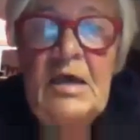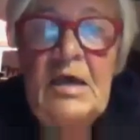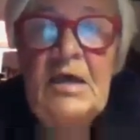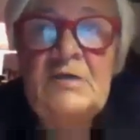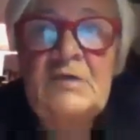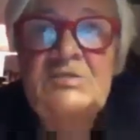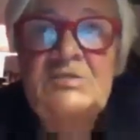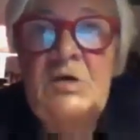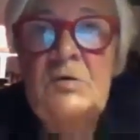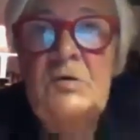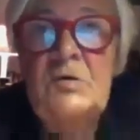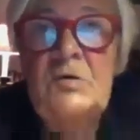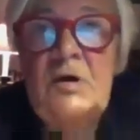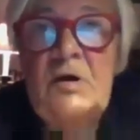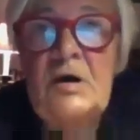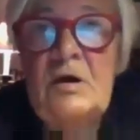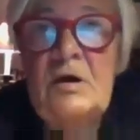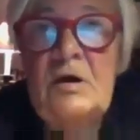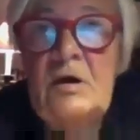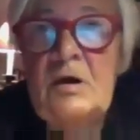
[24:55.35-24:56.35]
So
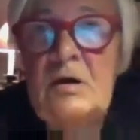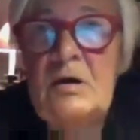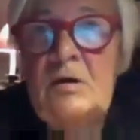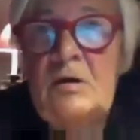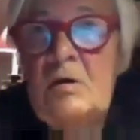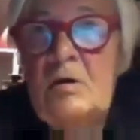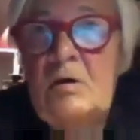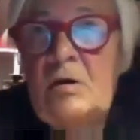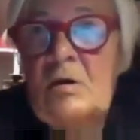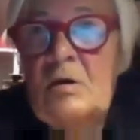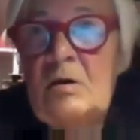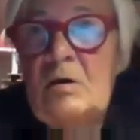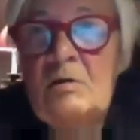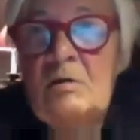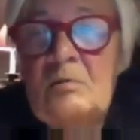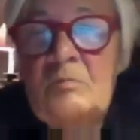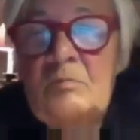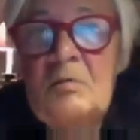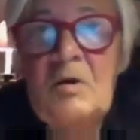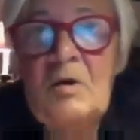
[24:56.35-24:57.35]

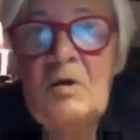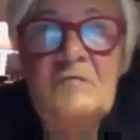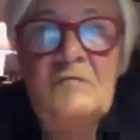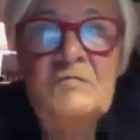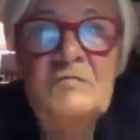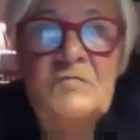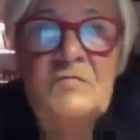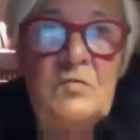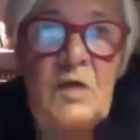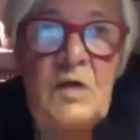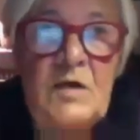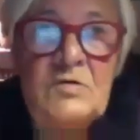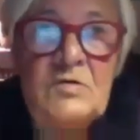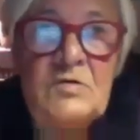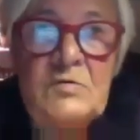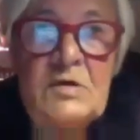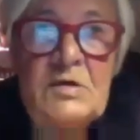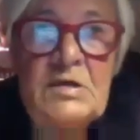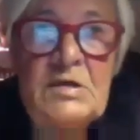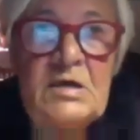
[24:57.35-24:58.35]
if you are
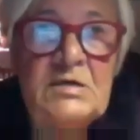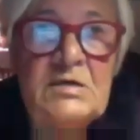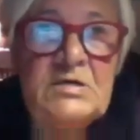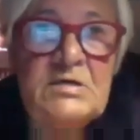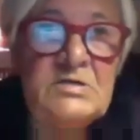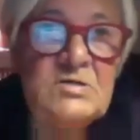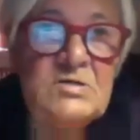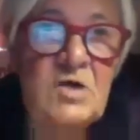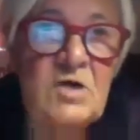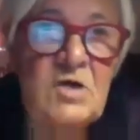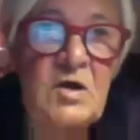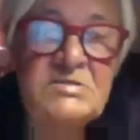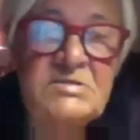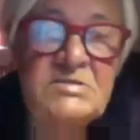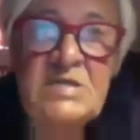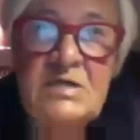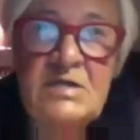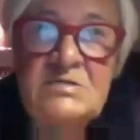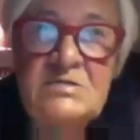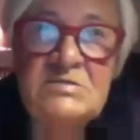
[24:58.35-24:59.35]
doing it in
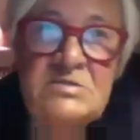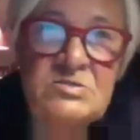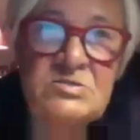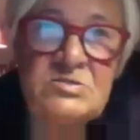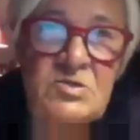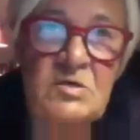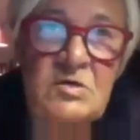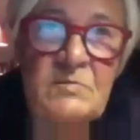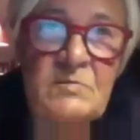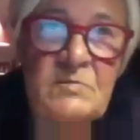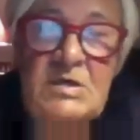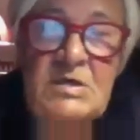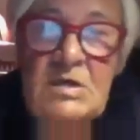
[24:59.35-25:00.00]
Constance in Germany,